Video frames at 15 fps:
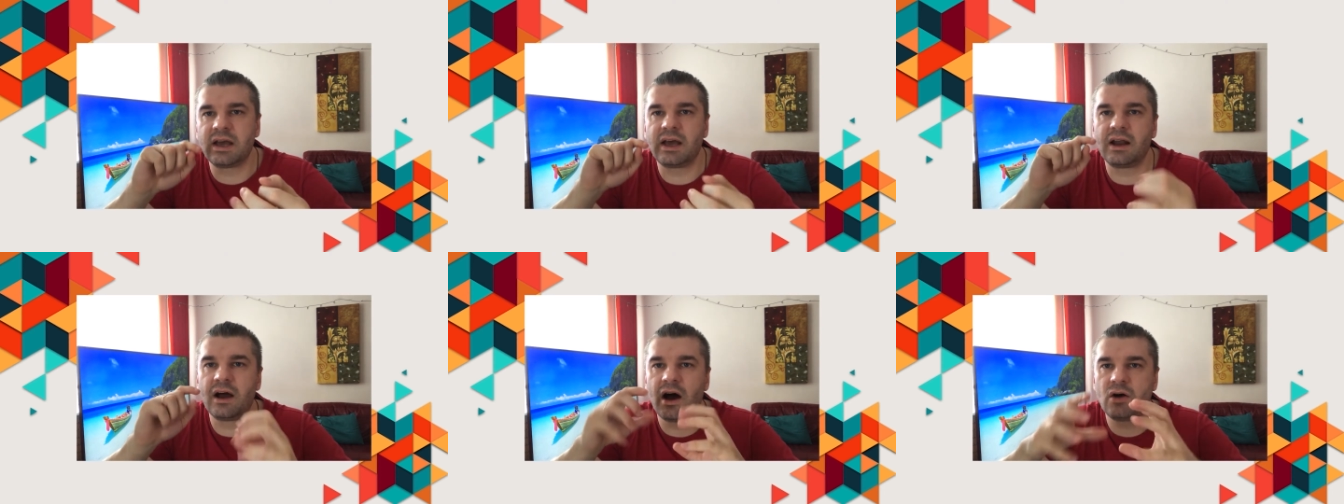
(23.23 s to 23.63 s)

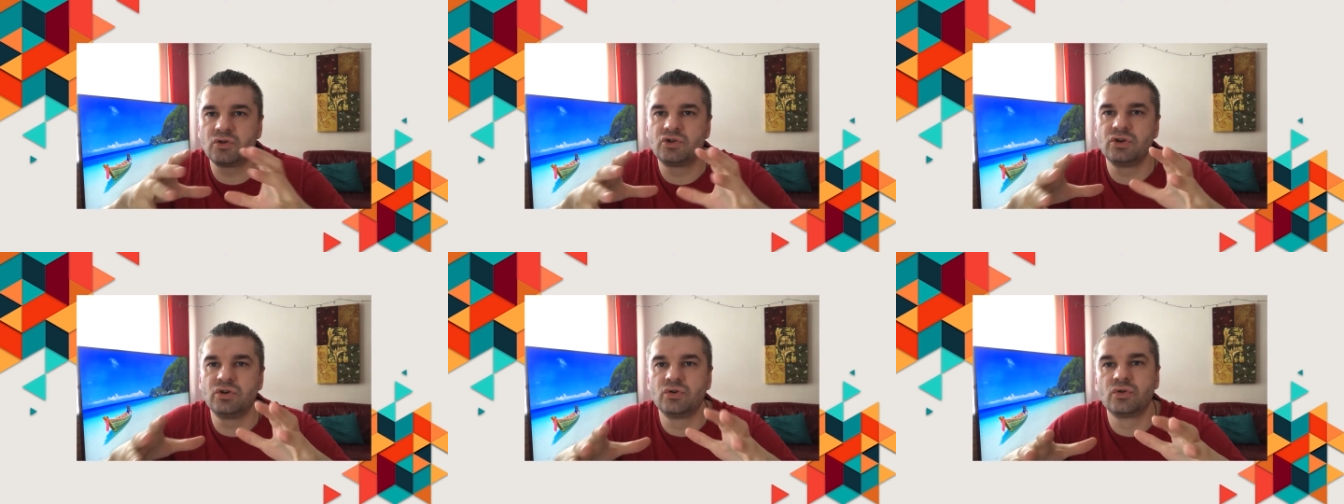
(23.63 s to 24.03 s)
and how
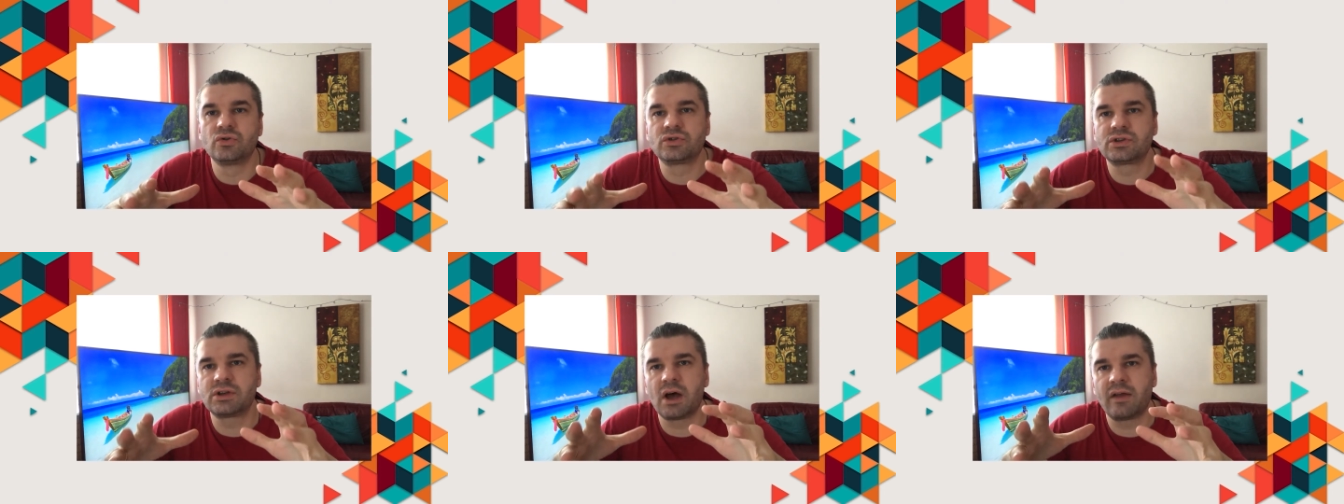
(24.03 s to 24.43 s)
to
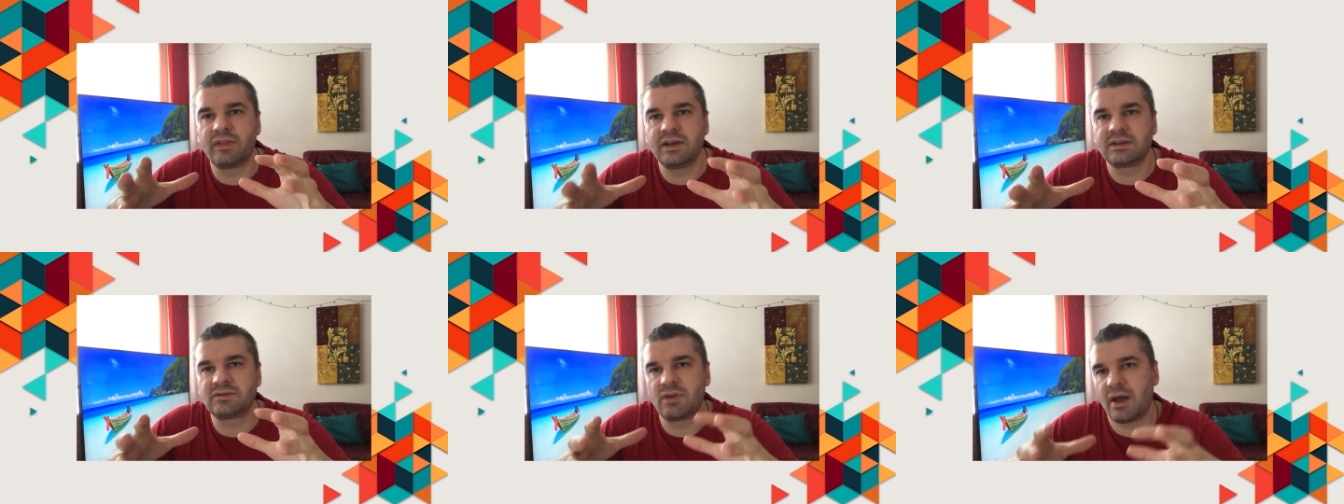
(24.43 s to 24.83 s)
use
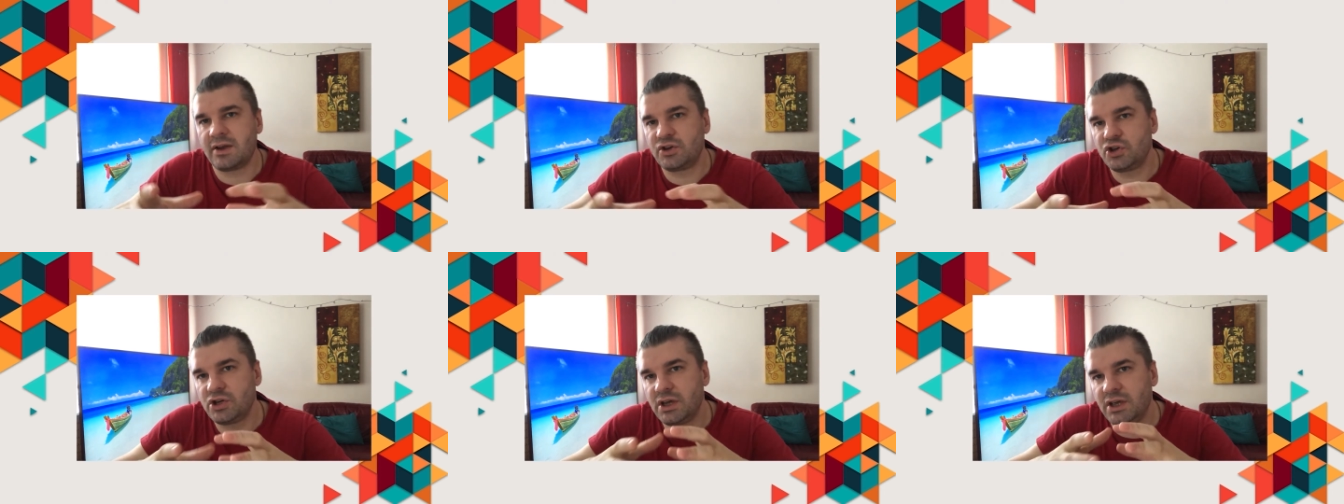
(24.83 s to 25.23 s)
this
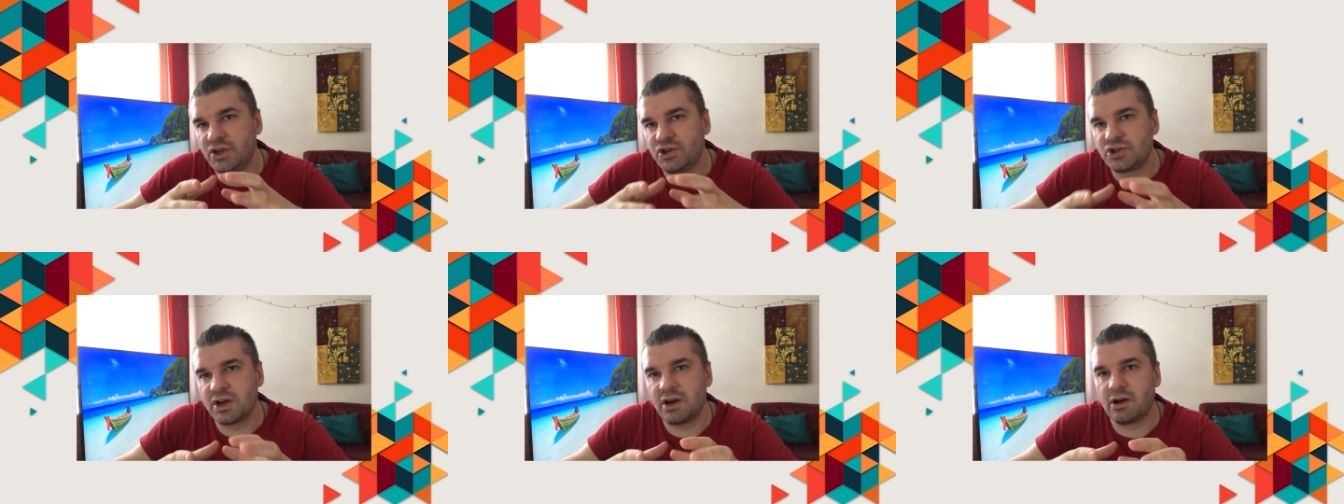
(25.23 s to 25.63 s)
strategy in
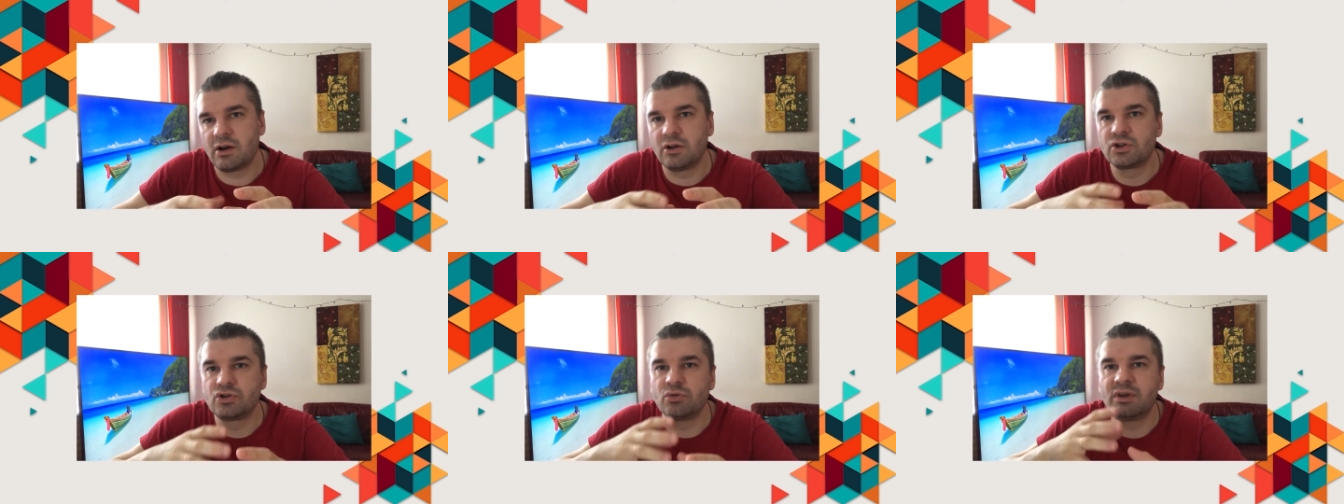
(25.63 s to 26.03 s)

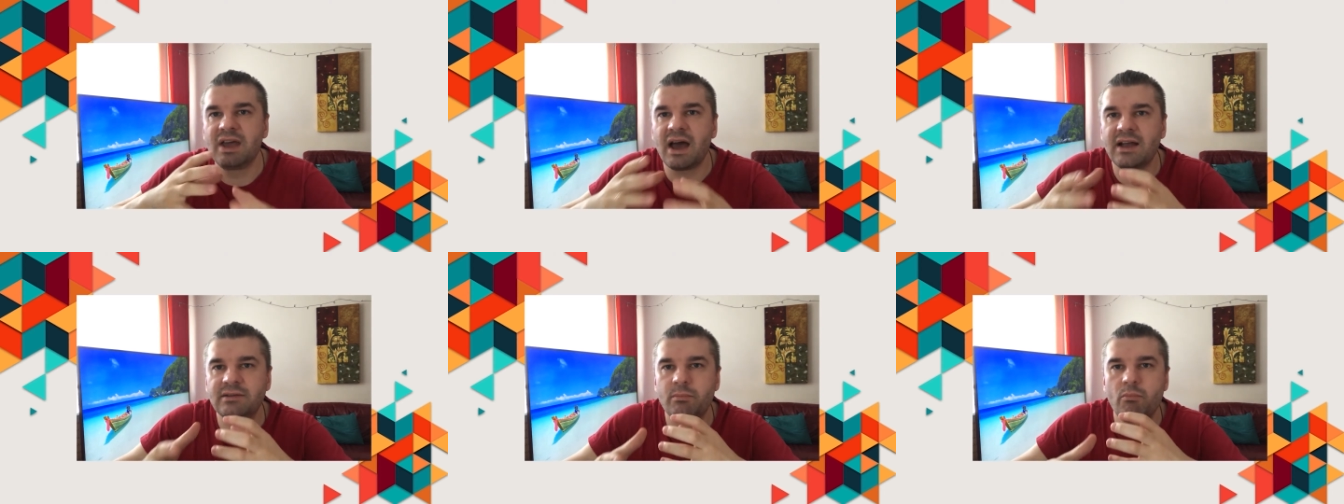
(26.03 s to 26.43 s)
general to
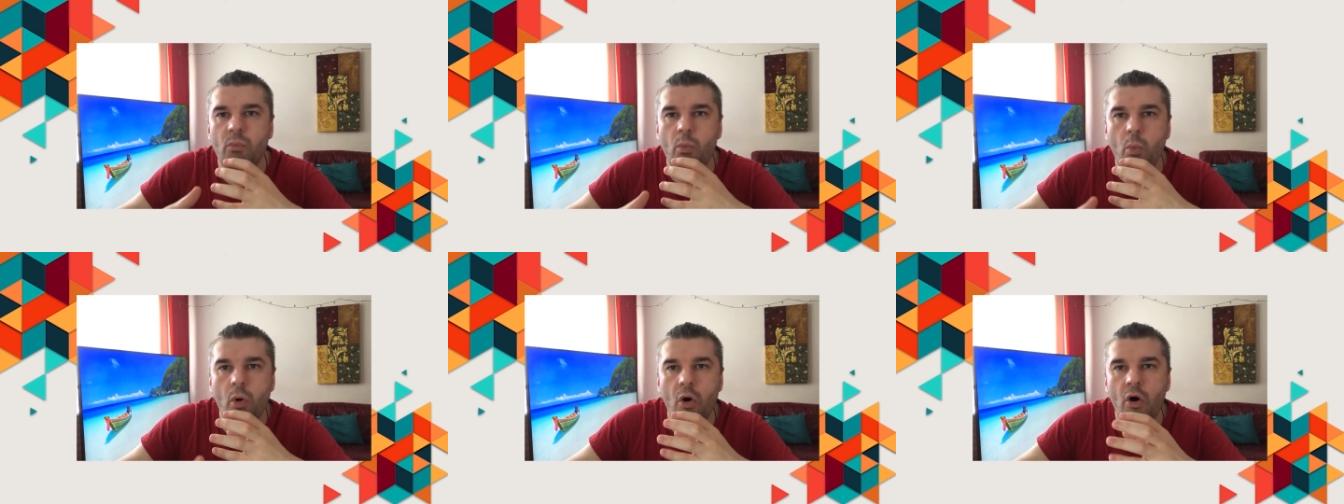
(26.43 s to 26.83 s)
get
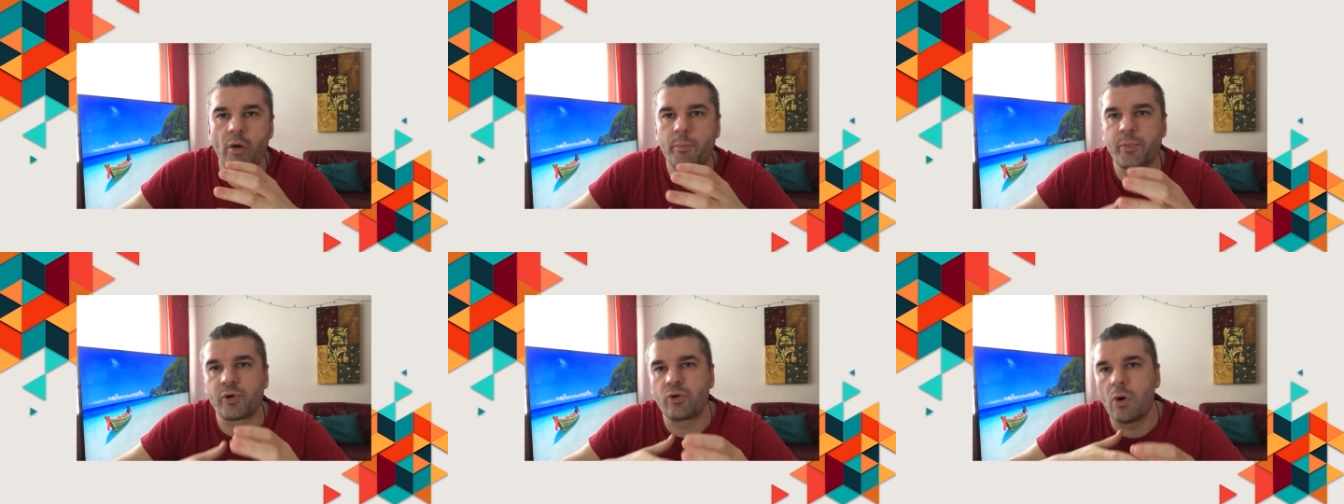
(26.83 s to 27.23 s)
more
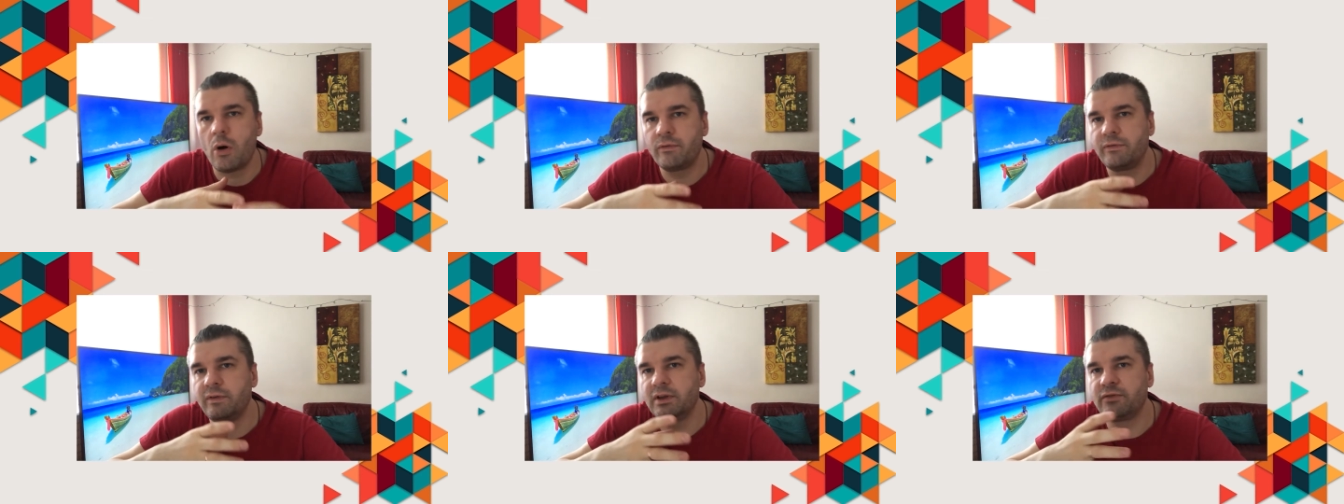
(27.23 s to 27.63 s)

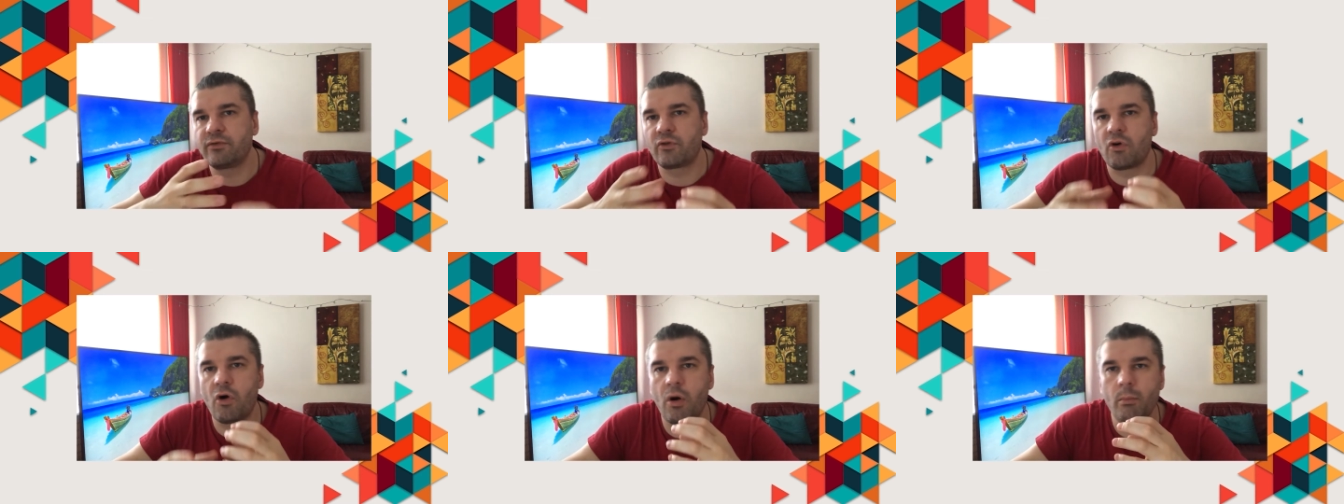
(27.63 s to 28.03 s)
profit
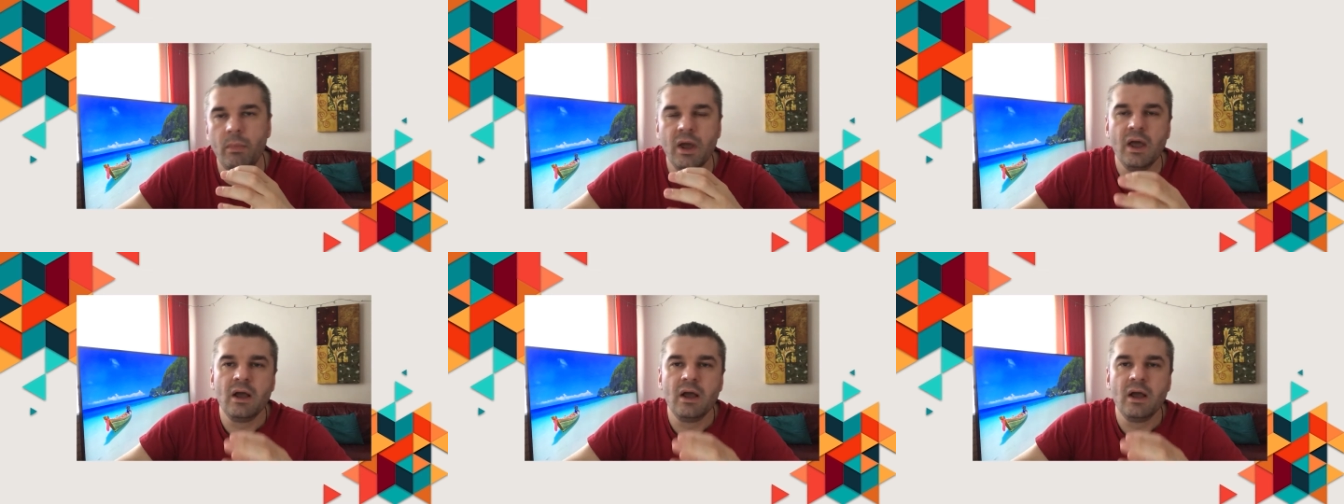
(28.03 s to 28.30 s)
from